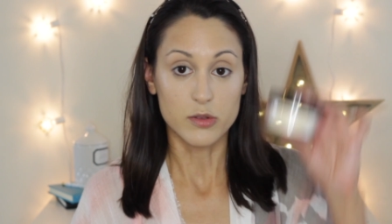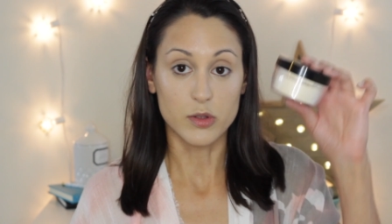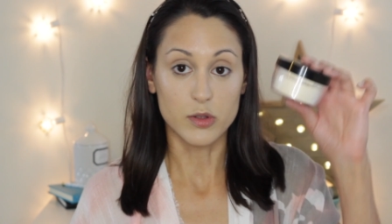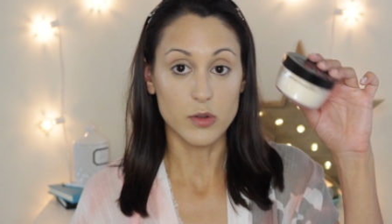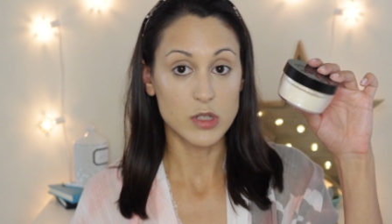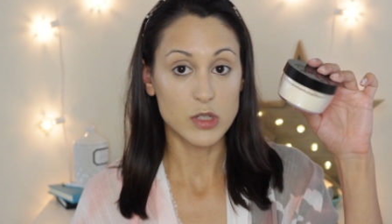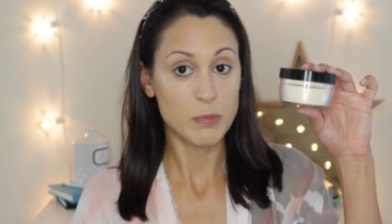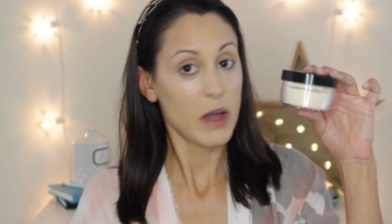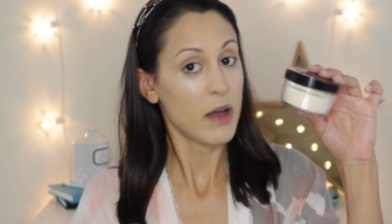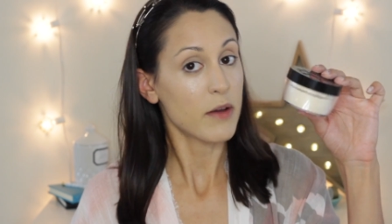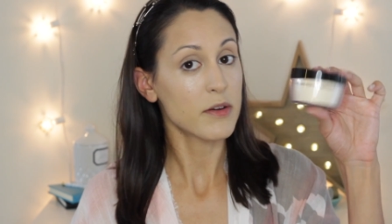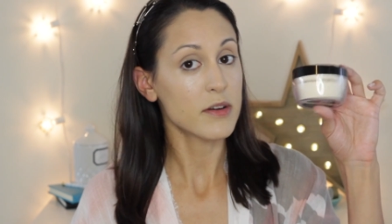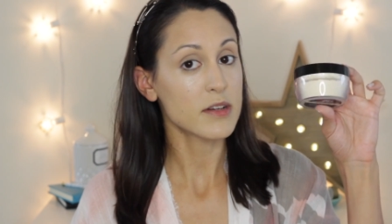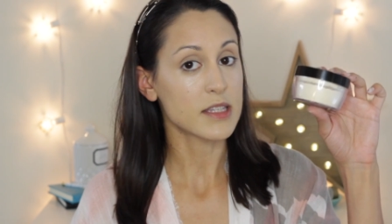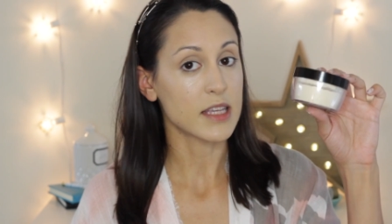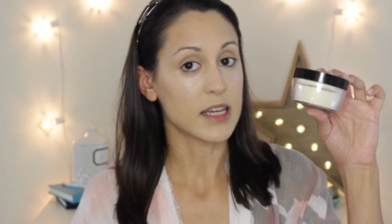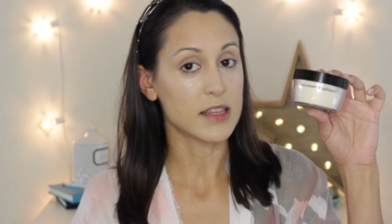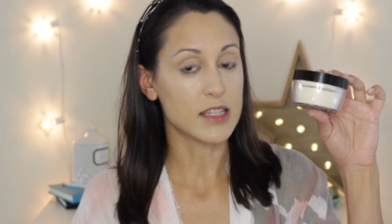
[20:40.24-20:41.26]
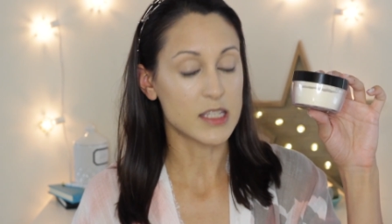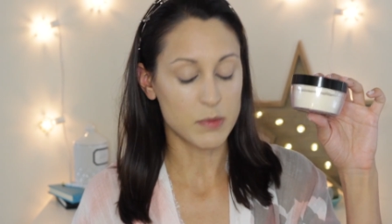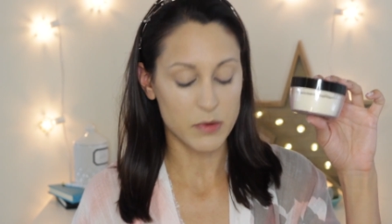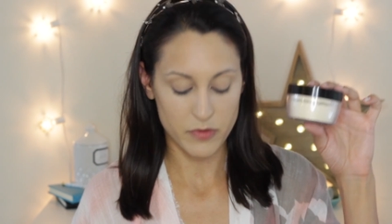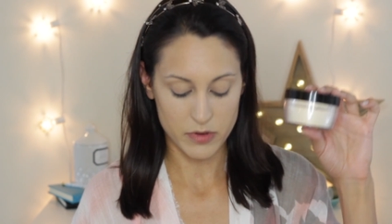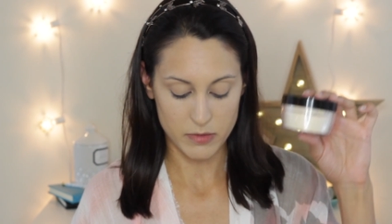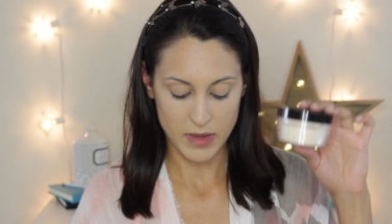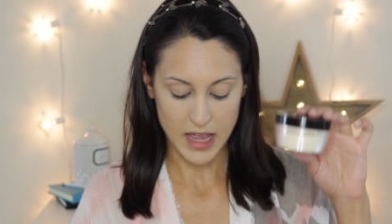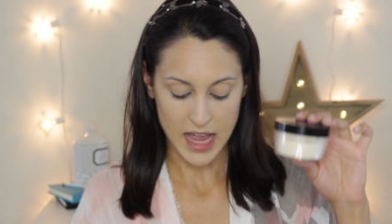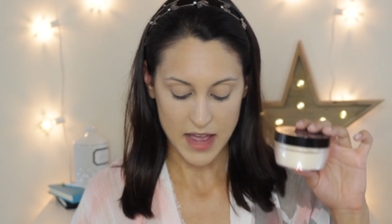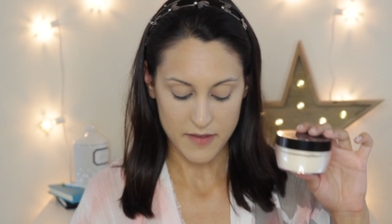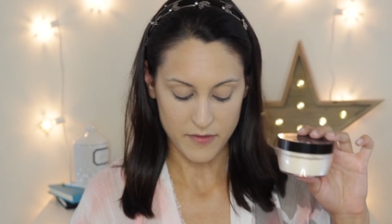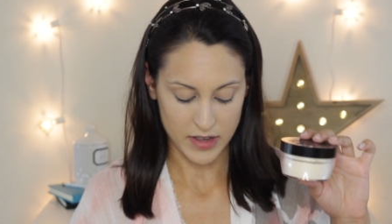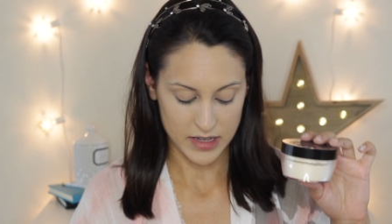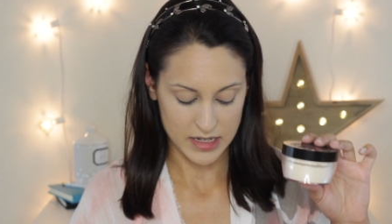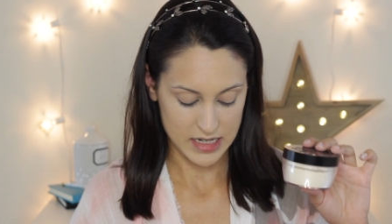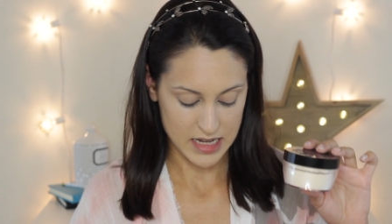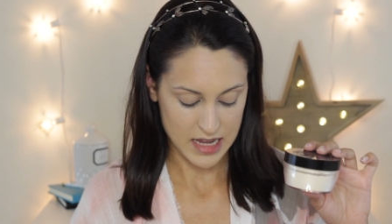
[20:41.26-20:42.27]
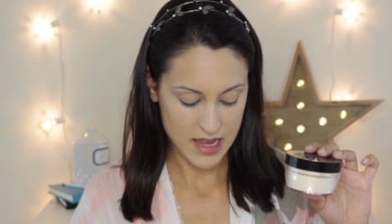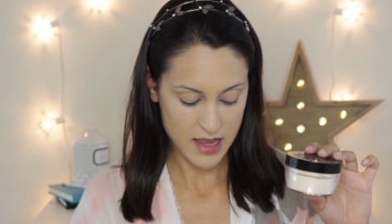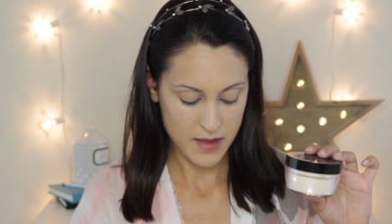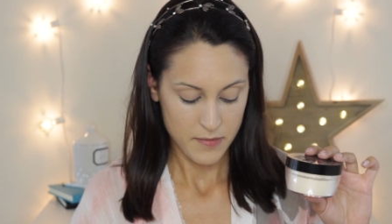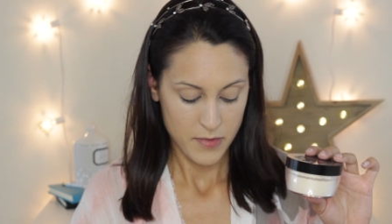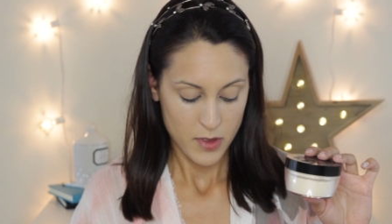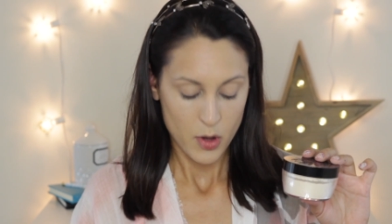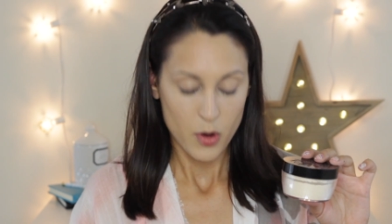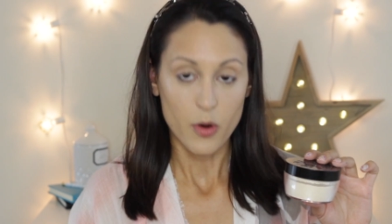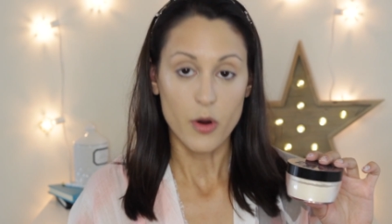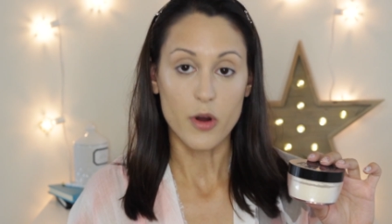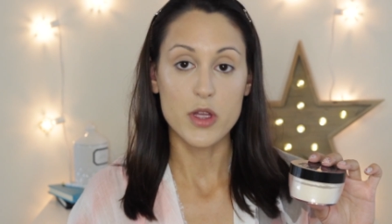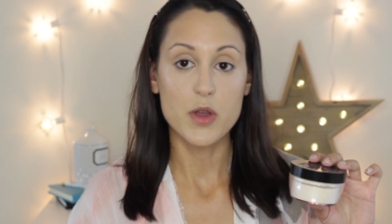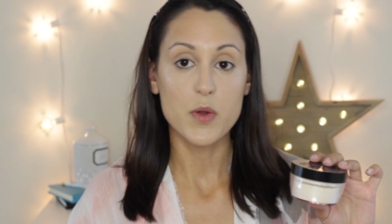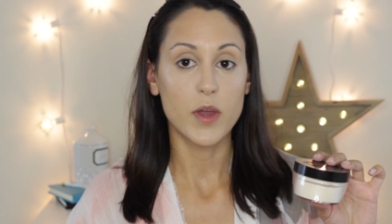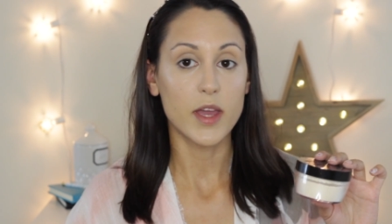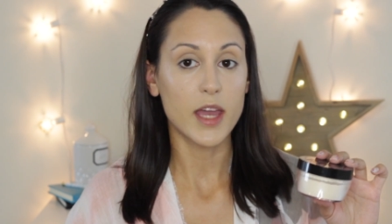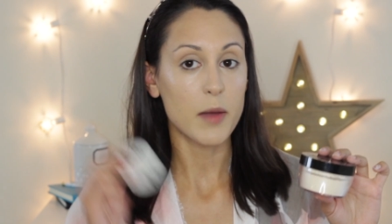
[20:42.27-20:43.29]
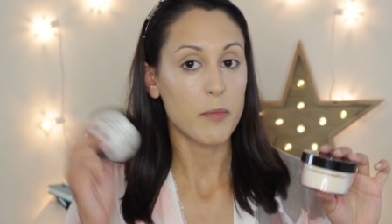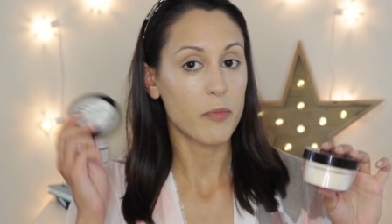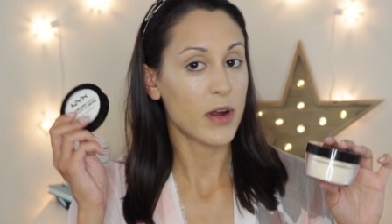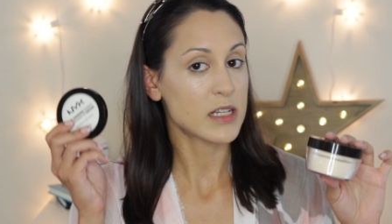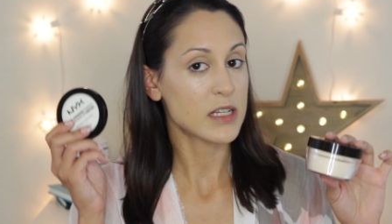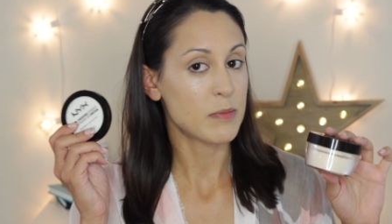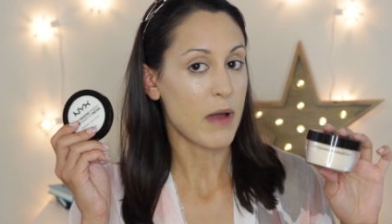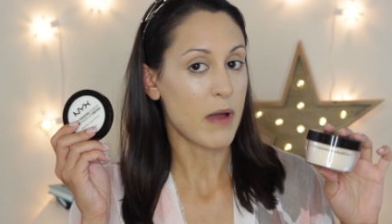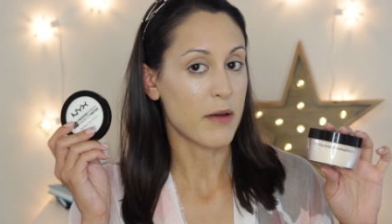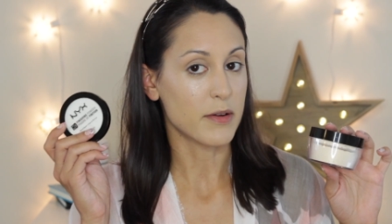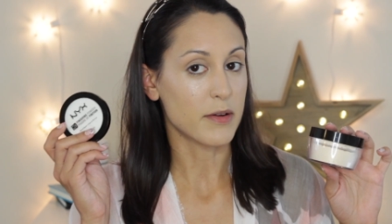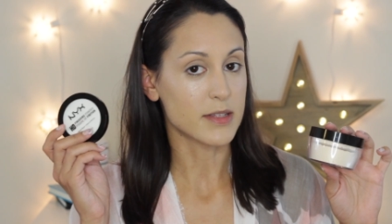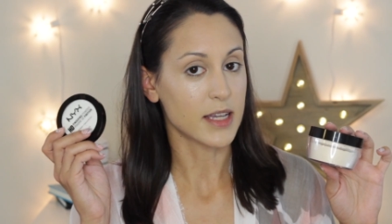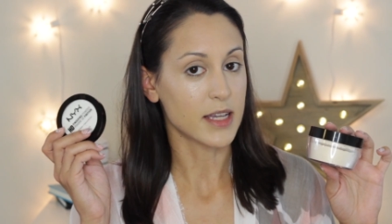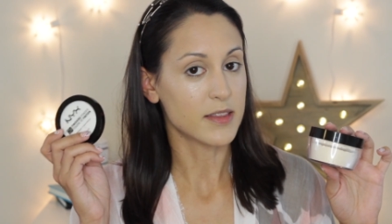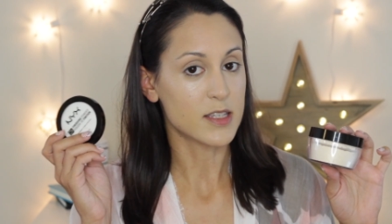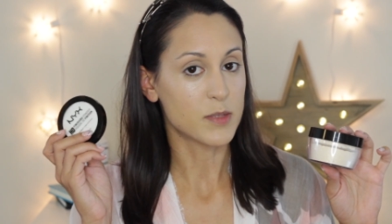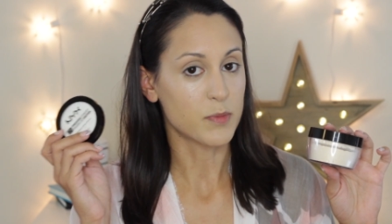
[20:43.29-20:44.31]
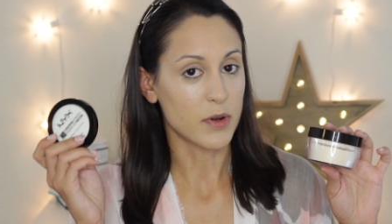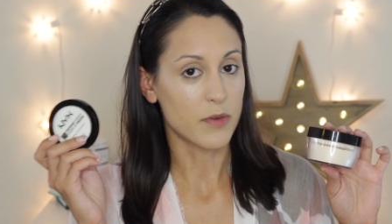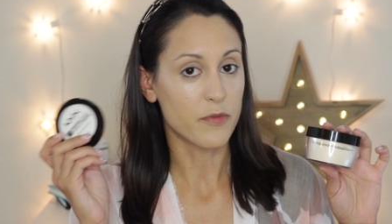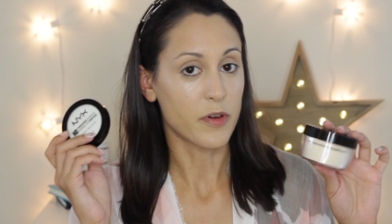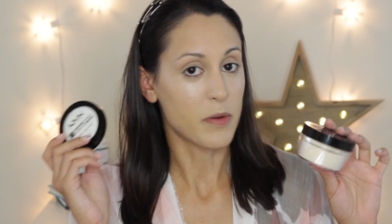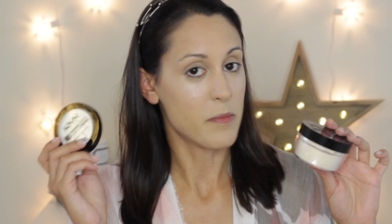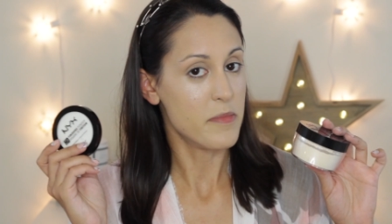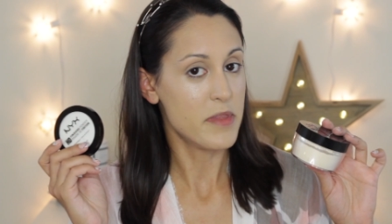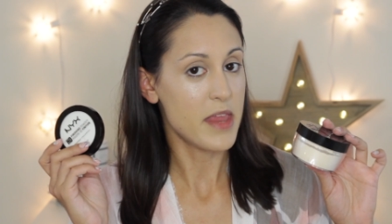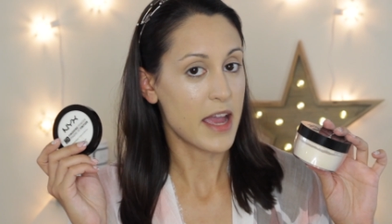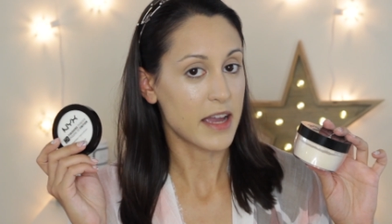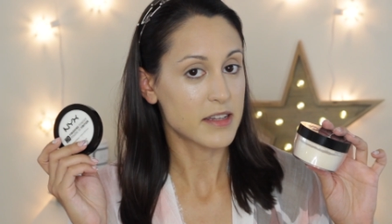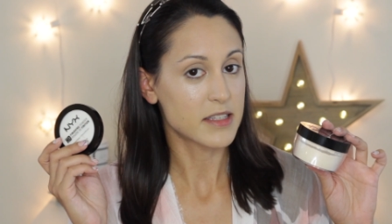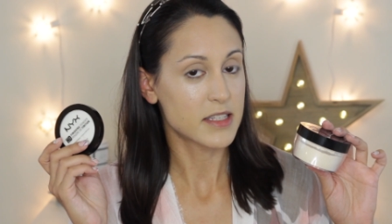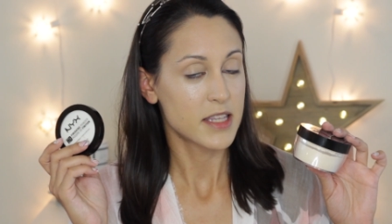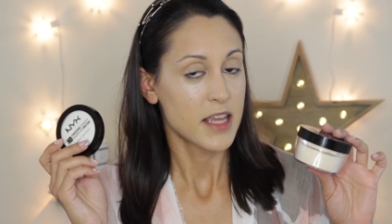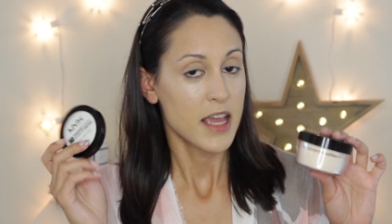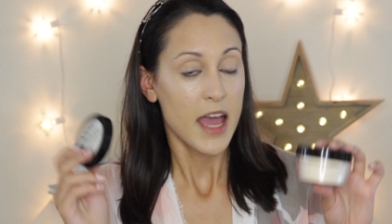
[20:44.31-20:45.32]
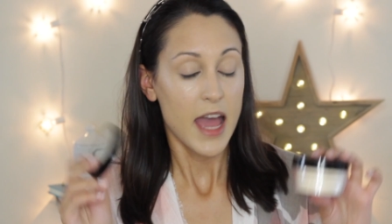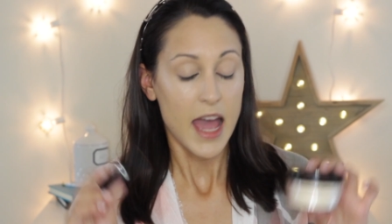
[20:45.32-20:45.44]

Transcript: loose powders like this one from Kat Von D, or you can get pressed powders like this one from NYX.